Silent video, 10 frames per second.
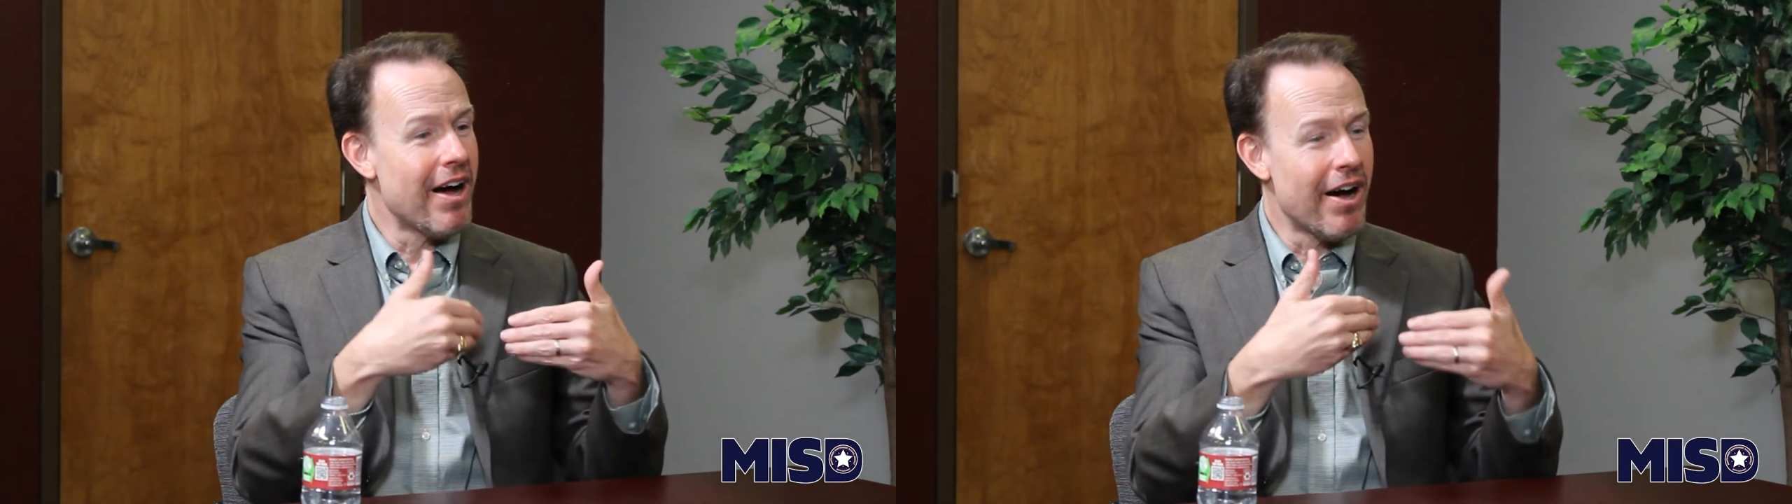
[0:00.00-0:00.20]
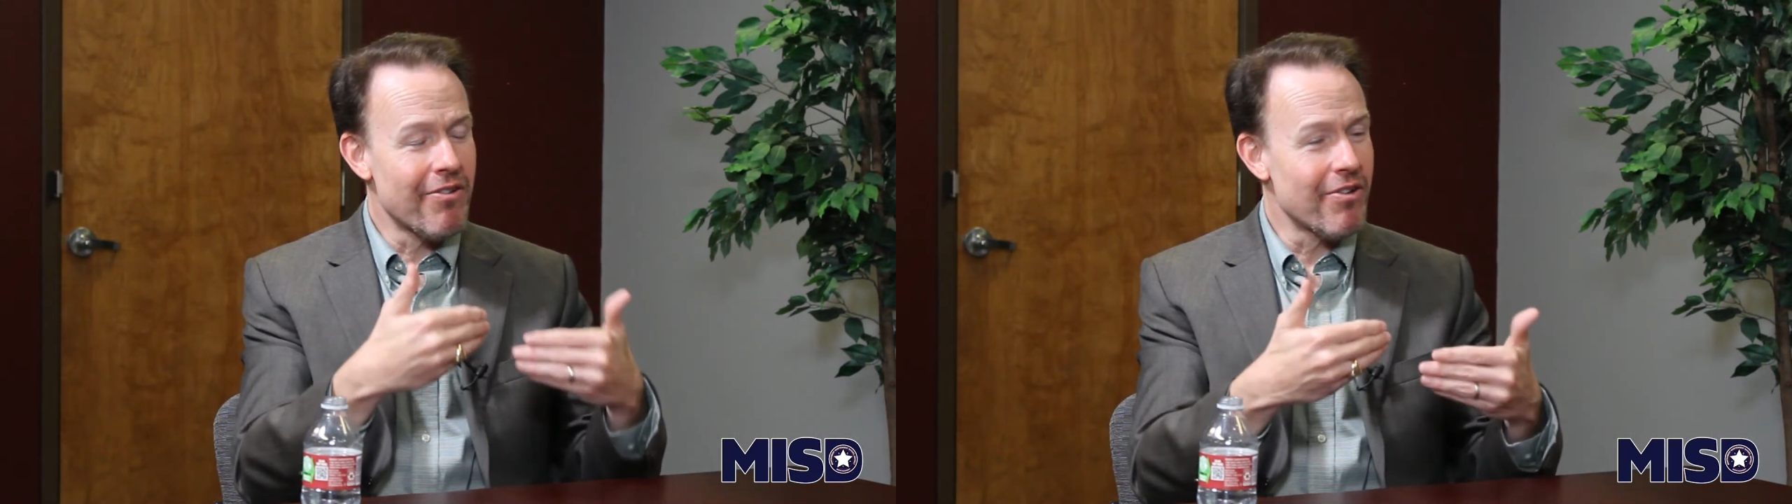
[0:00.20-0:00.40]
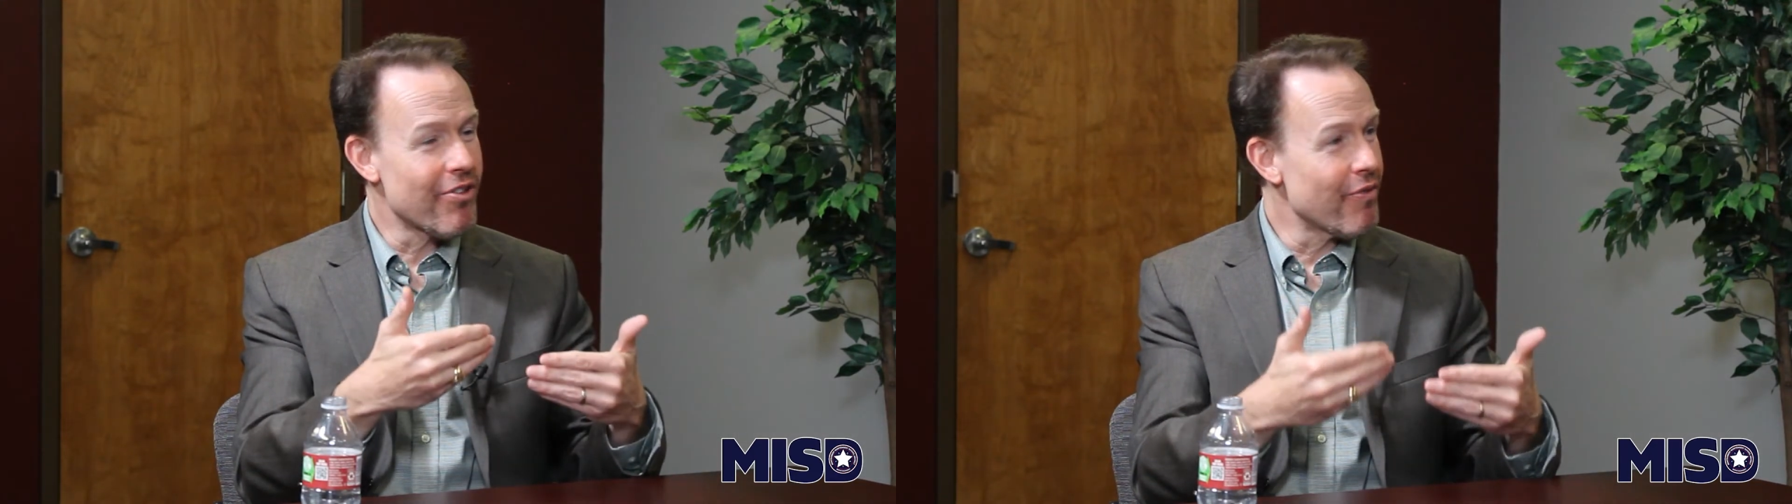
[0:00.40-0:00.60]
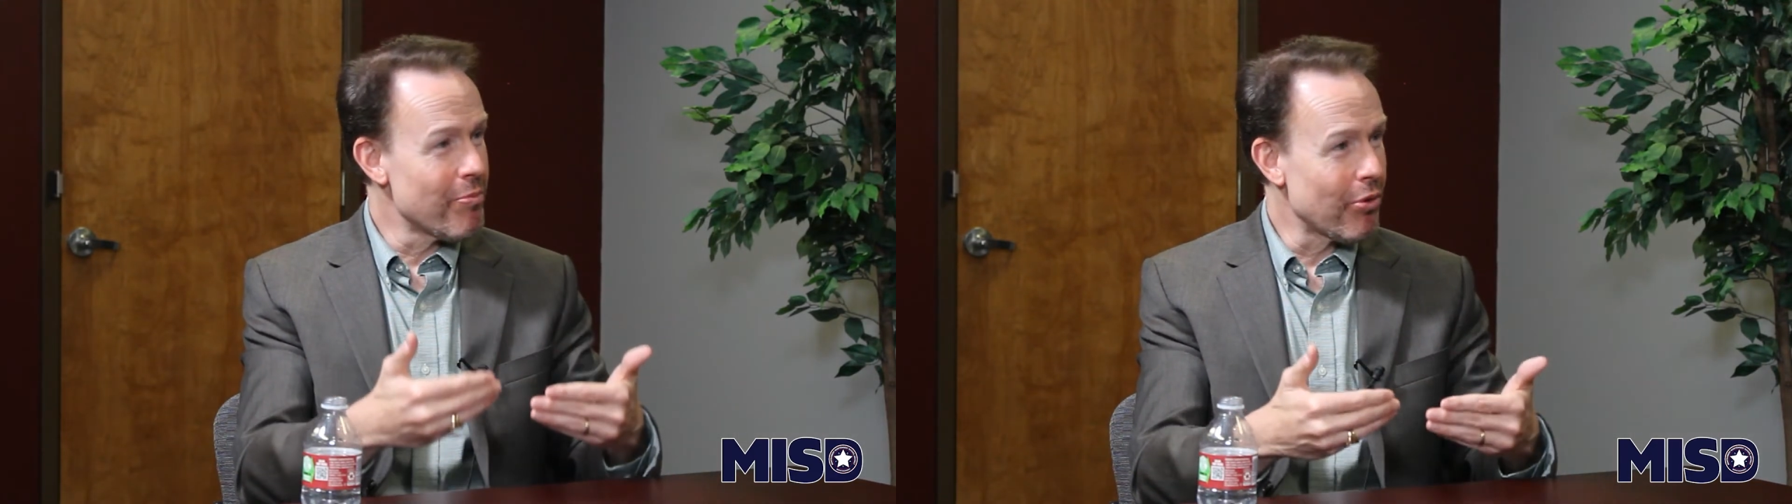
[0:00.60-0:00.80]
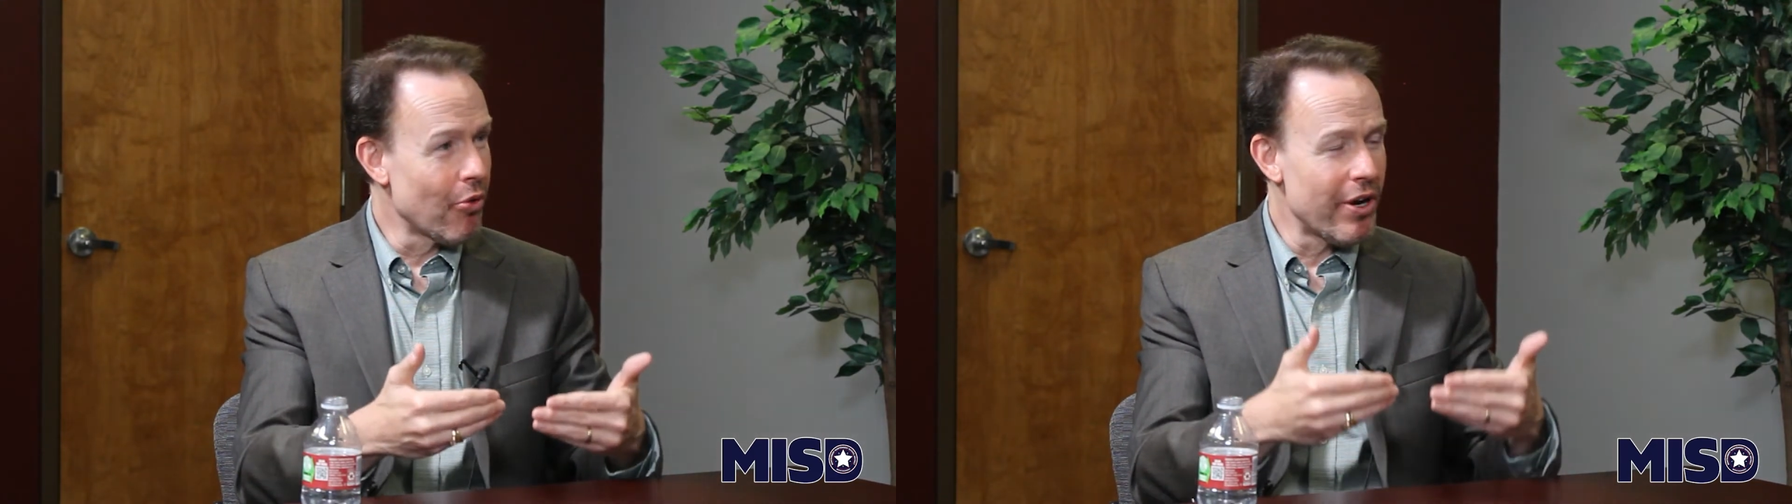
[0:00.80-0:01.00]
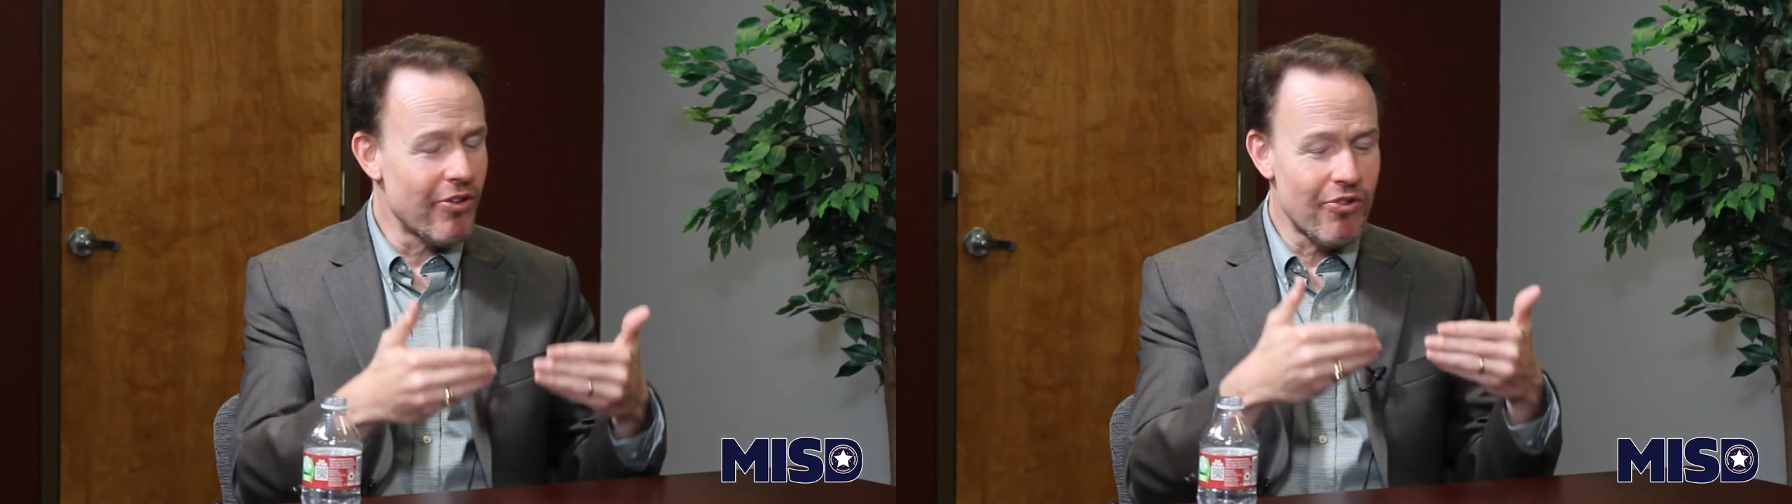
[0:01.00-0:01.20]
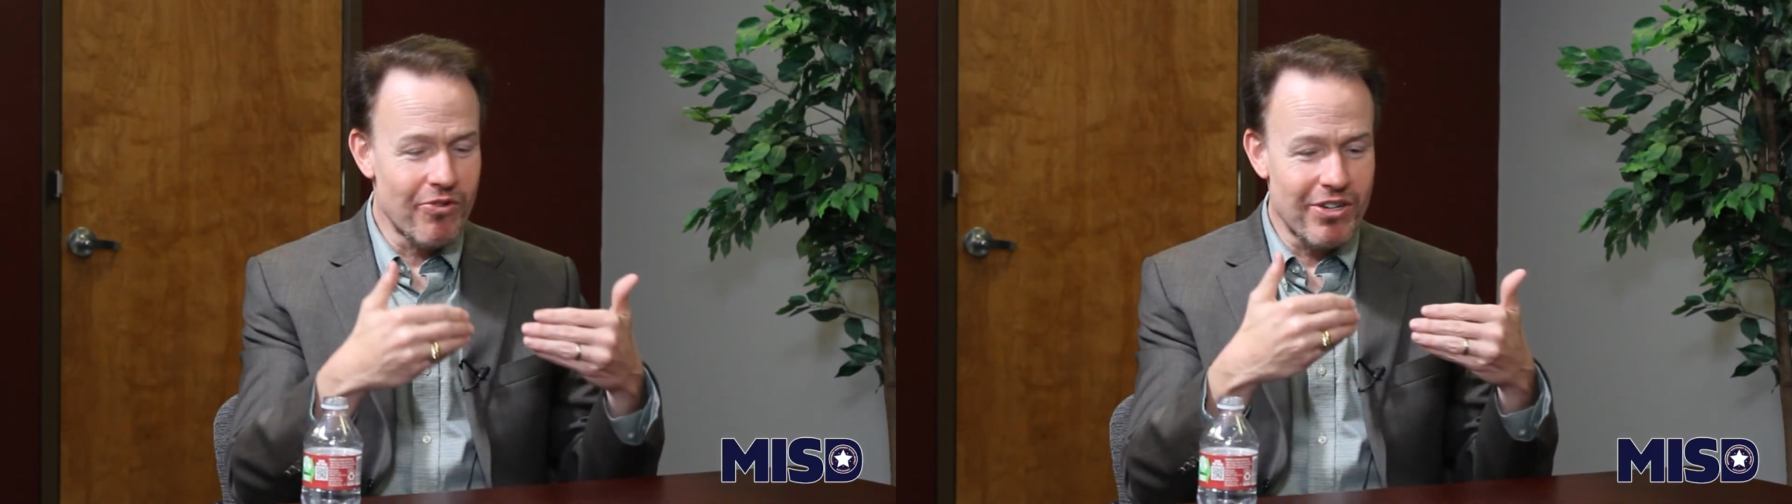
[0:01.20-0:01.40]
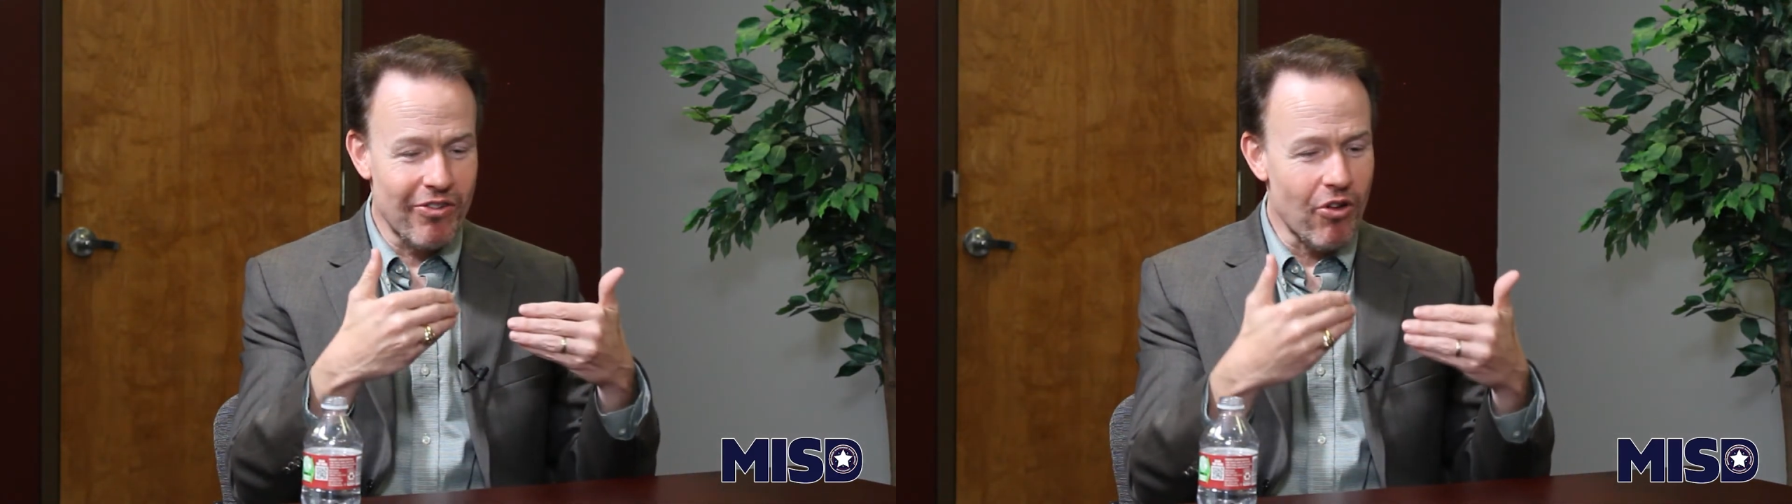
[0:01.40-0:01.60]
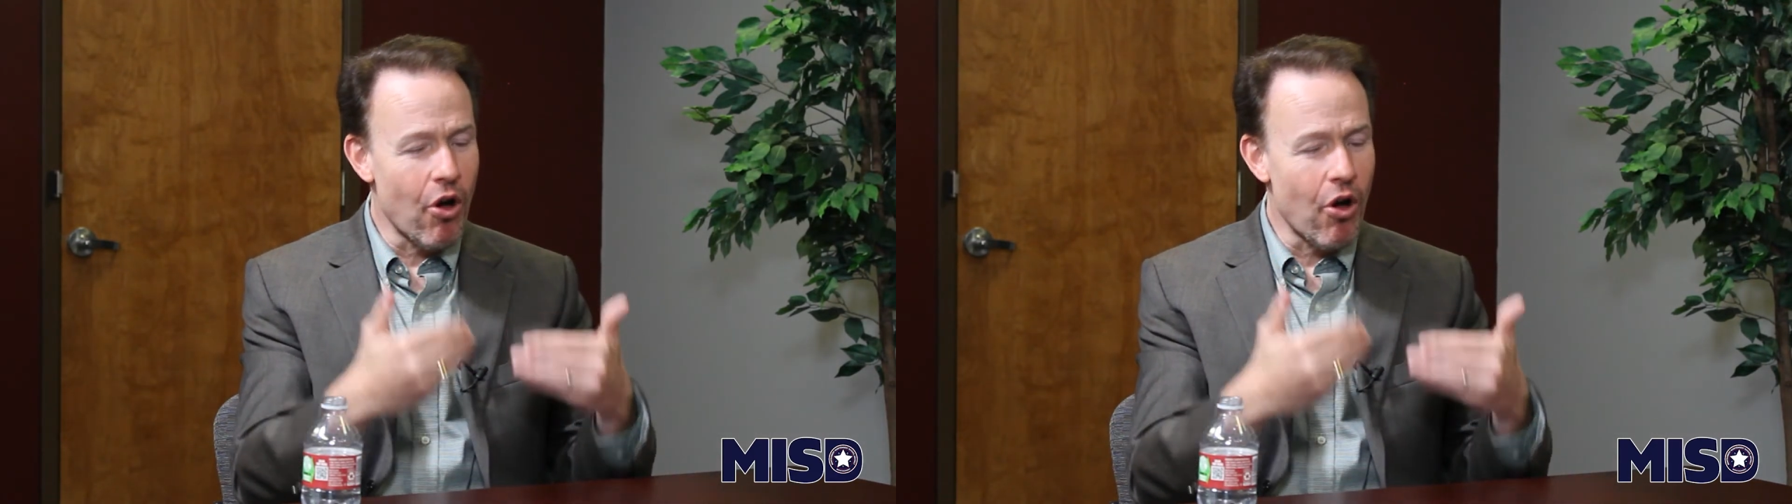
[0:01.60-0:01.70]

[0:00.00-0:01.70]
hundreds of employees who just